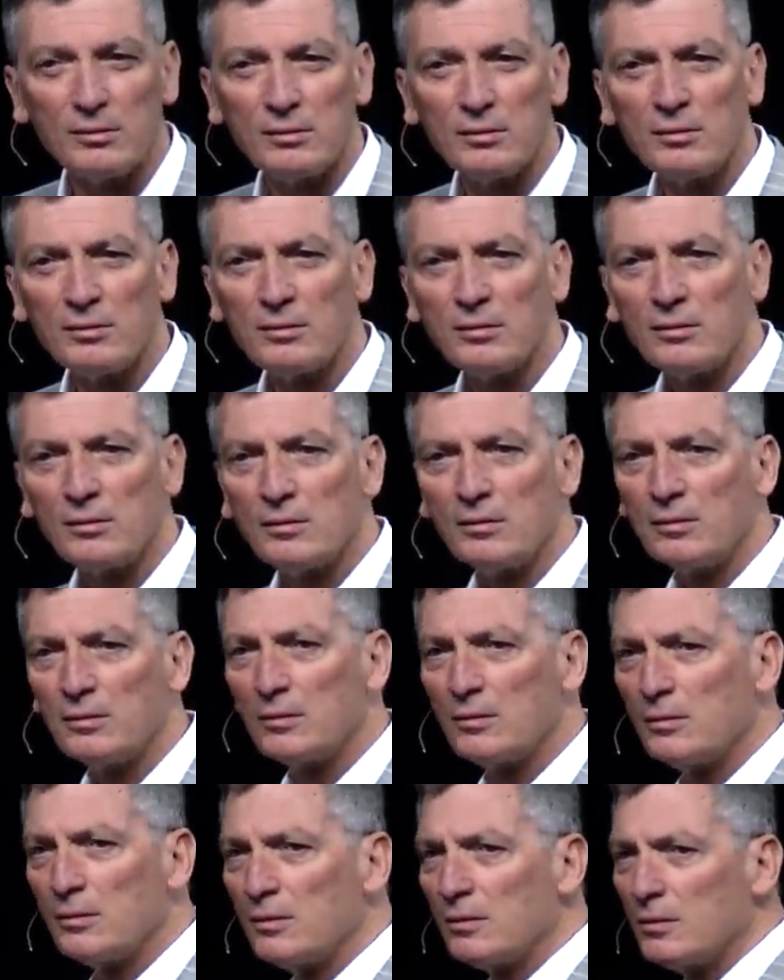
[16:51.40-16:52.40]

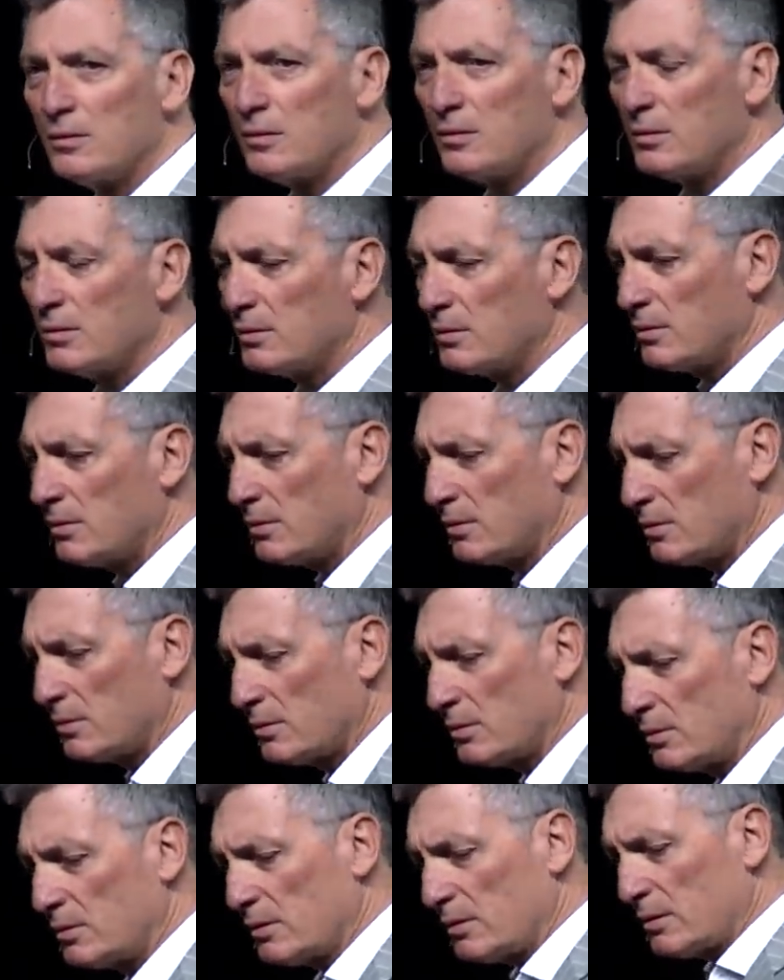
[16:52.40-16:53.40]

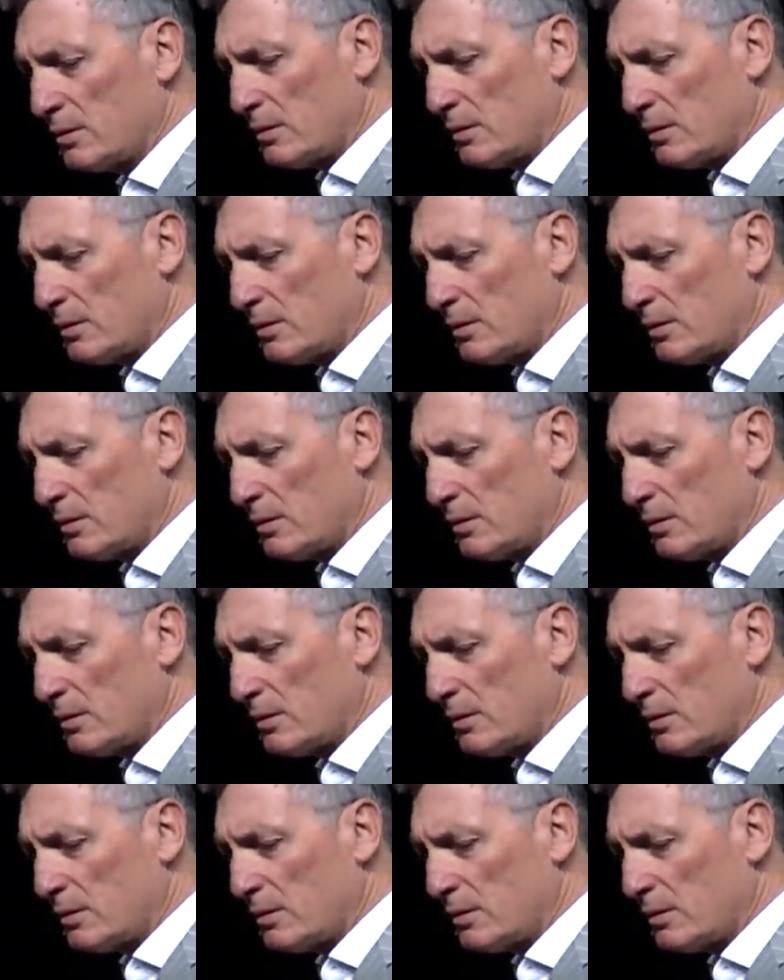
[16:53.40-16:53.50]
Nothing is said.